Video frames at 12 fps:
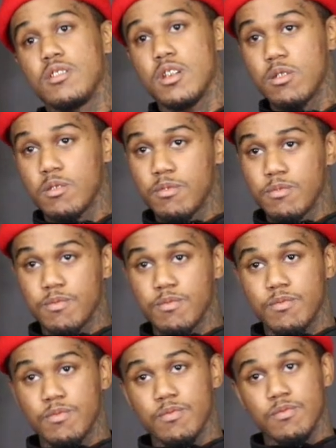you know?
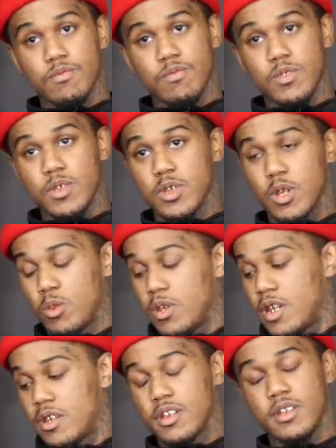So you
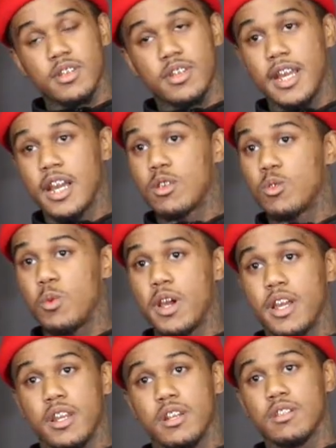gotta just stay out the
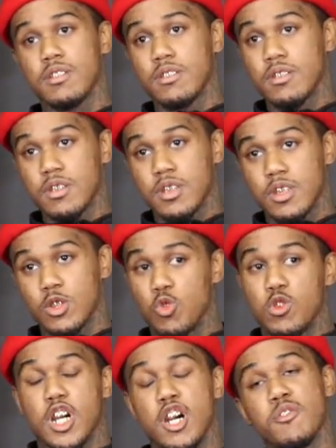way. Too
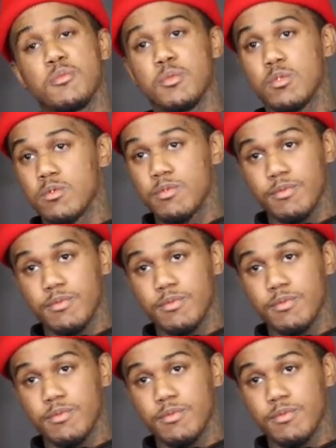comfortable.